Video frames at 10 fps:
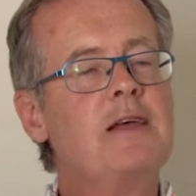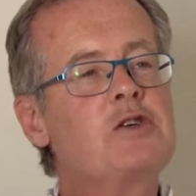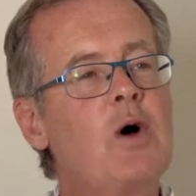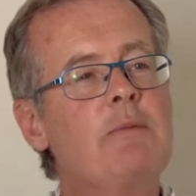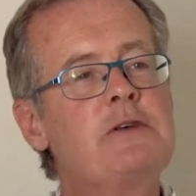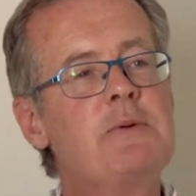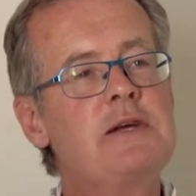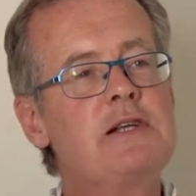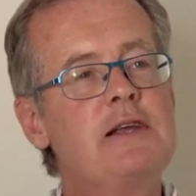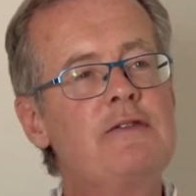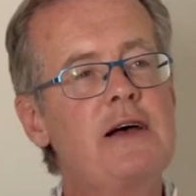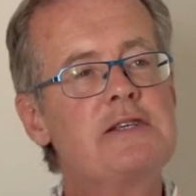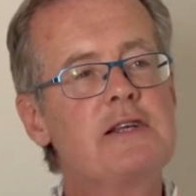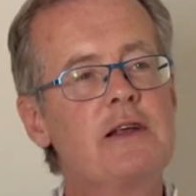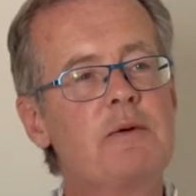So I'm especially
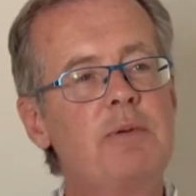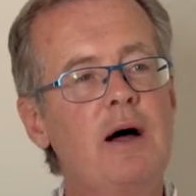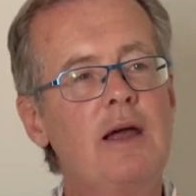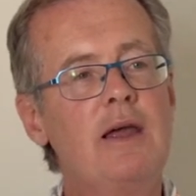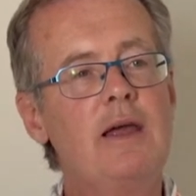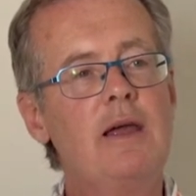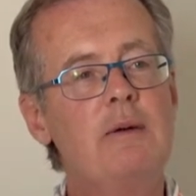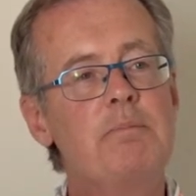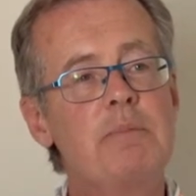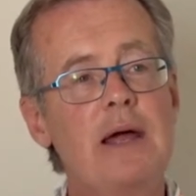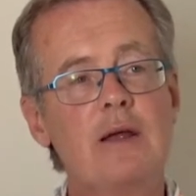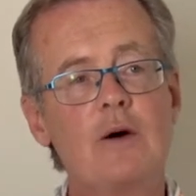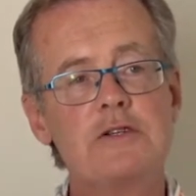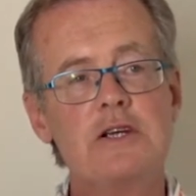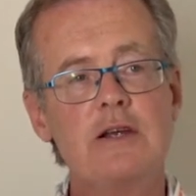fascinated by
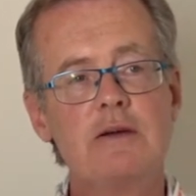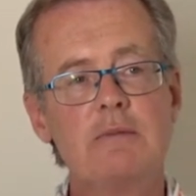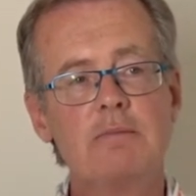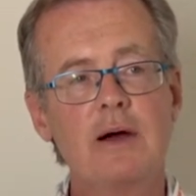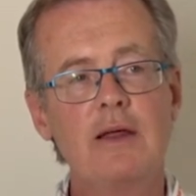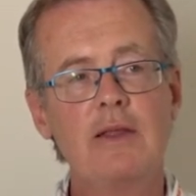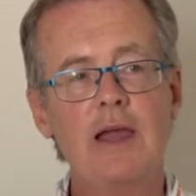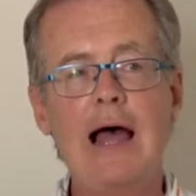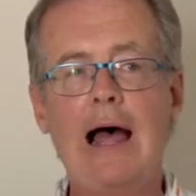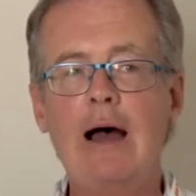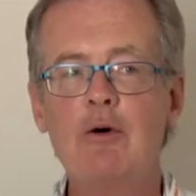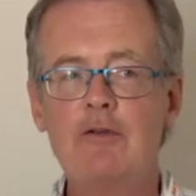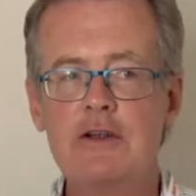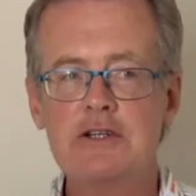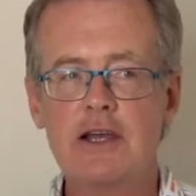pedagogy, by the how
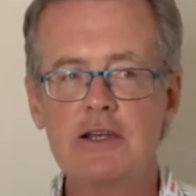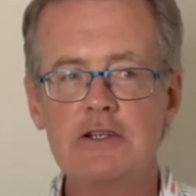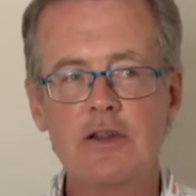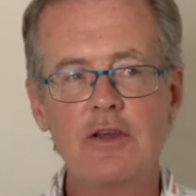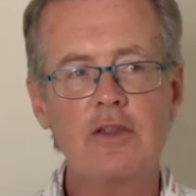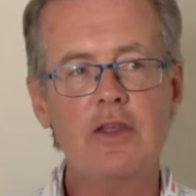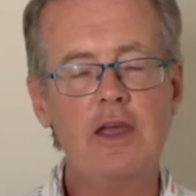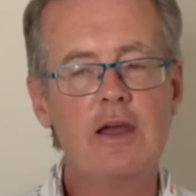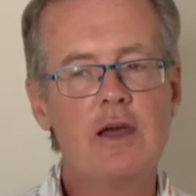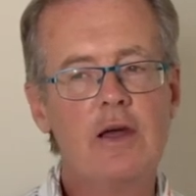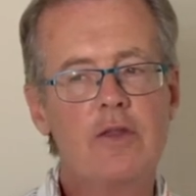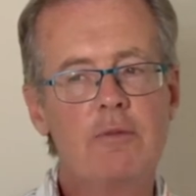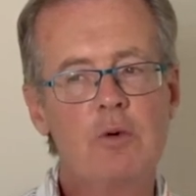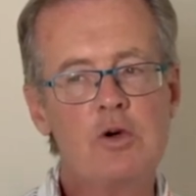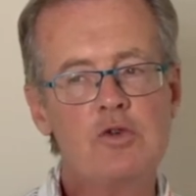of education. I think
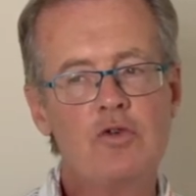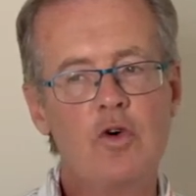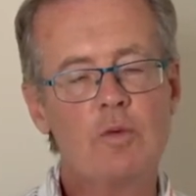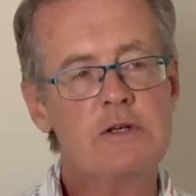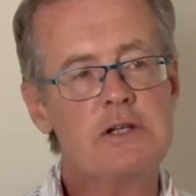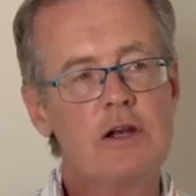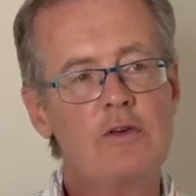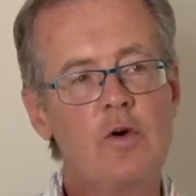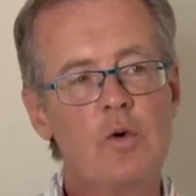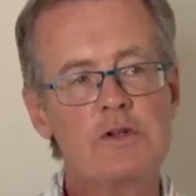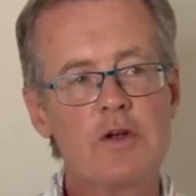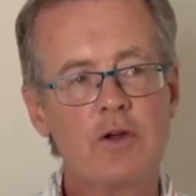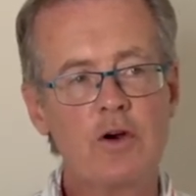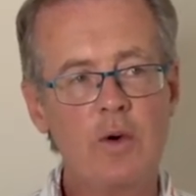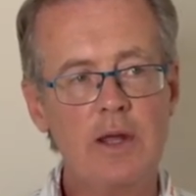that most reformers tend to focus on
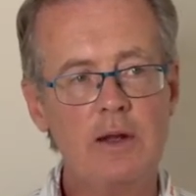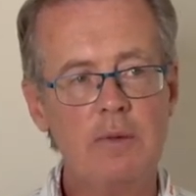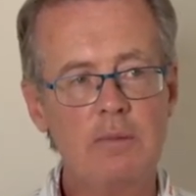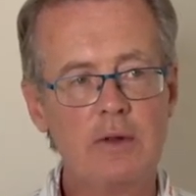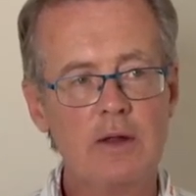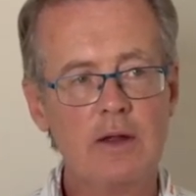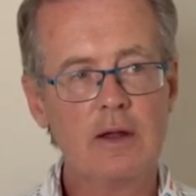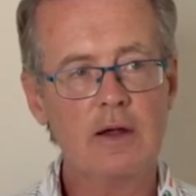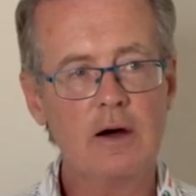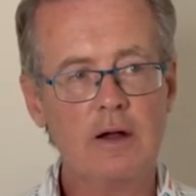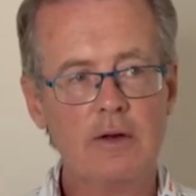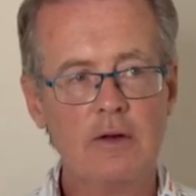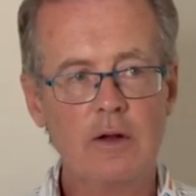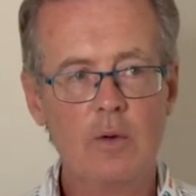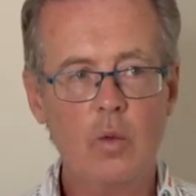the curriculum,
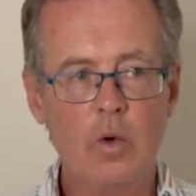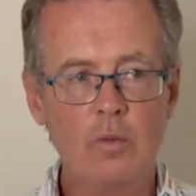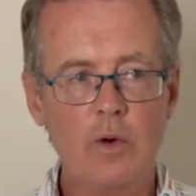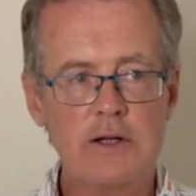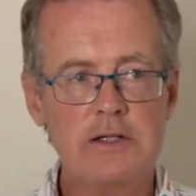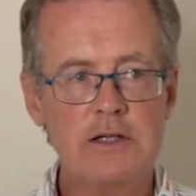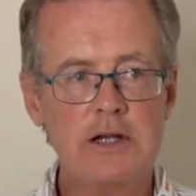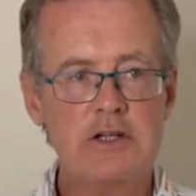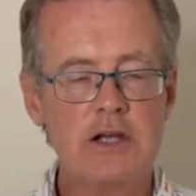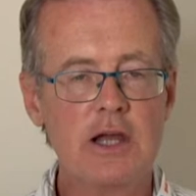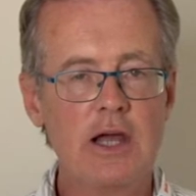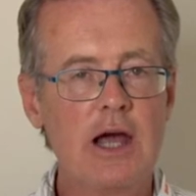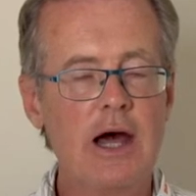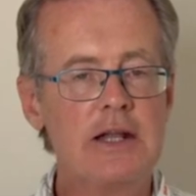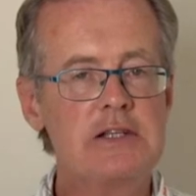on what we're actually teaching,
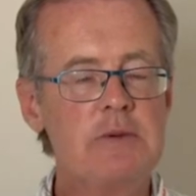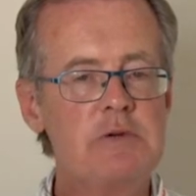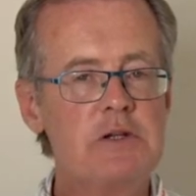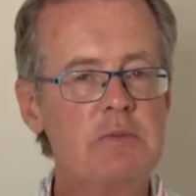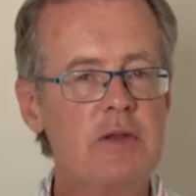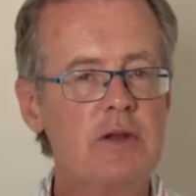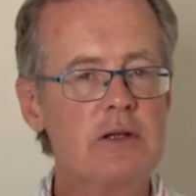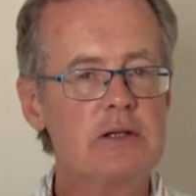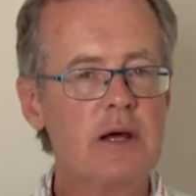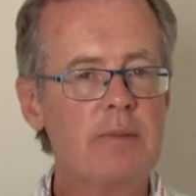and it seems to me that